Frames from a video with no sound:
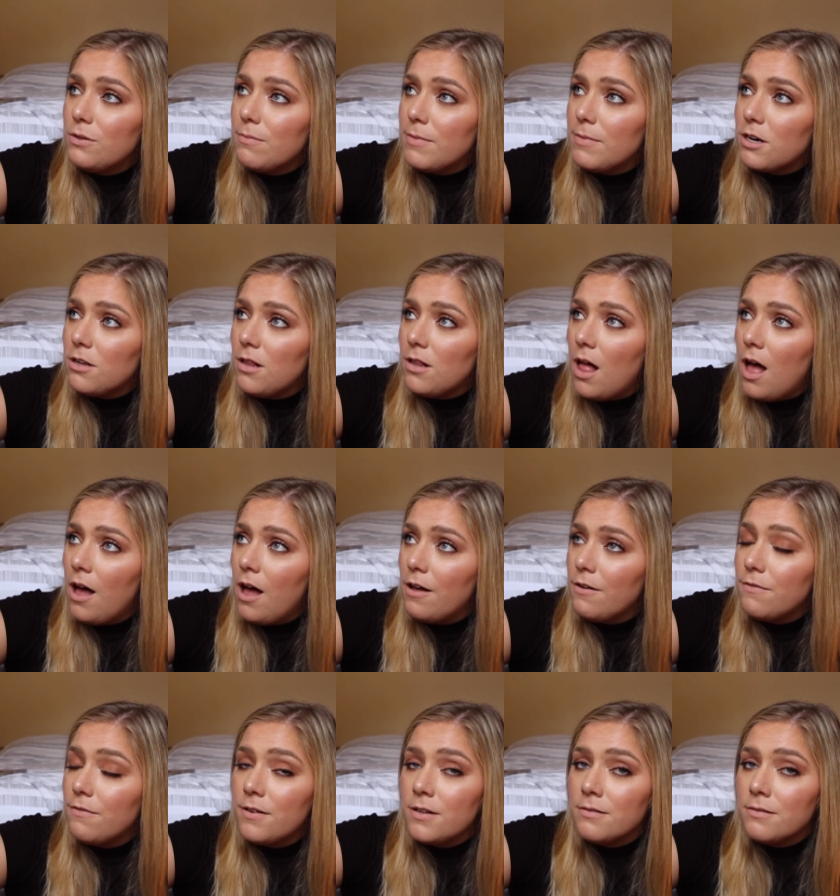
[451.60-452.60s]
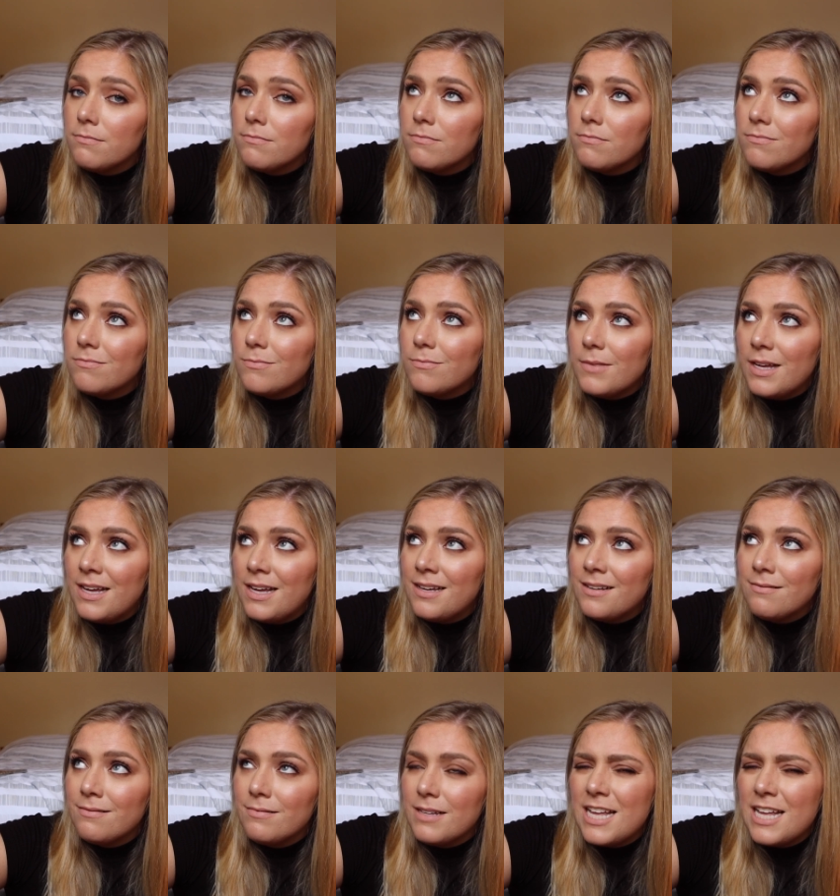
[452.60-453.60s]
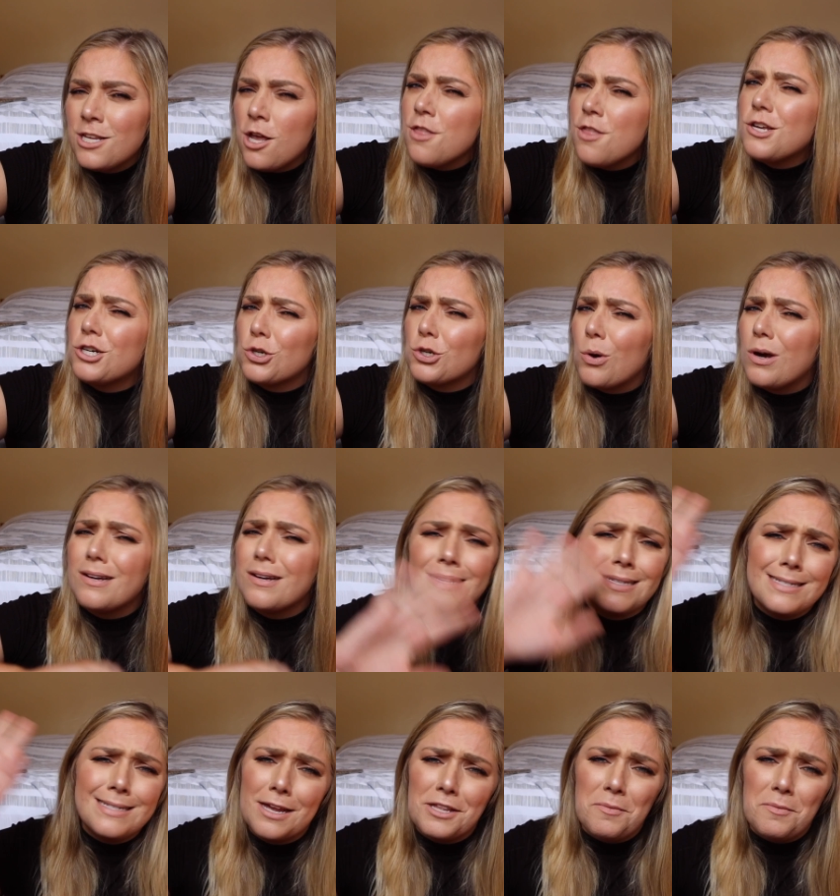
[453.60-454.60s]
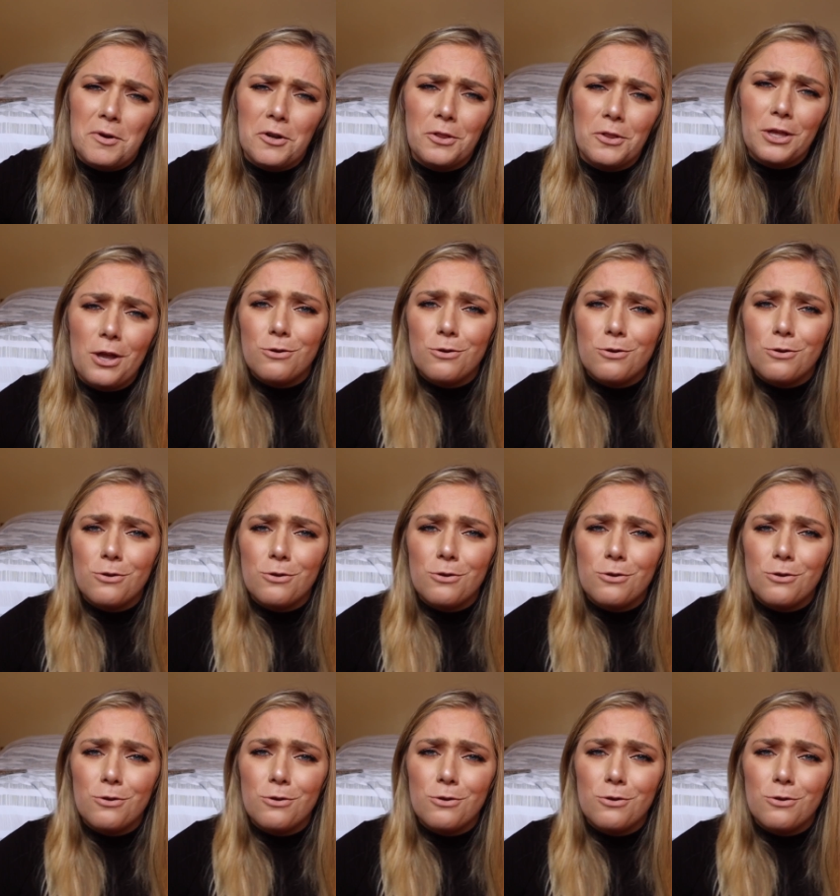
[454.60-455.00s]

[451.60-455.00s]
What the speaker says: the middle of, it's on the shore. It's not the middle of the